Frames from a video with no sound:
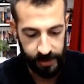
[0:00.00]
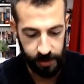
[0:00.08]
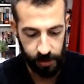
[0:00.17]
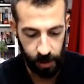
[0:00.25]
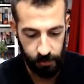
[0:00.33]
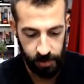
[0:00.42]

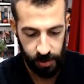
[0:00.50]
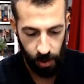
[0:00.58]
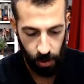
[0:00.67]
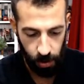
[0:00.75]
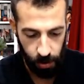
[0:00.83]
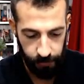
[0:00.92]
comes
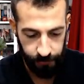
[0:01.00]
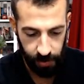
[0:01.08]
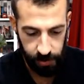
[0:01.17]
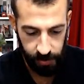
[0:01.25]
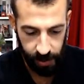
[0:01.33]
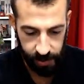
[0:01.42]
off and
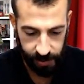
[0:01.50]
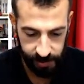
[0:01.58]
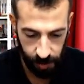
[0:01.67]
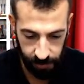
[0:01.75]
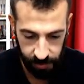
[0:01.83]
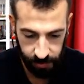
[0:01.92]
you can
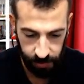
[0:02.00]
examine it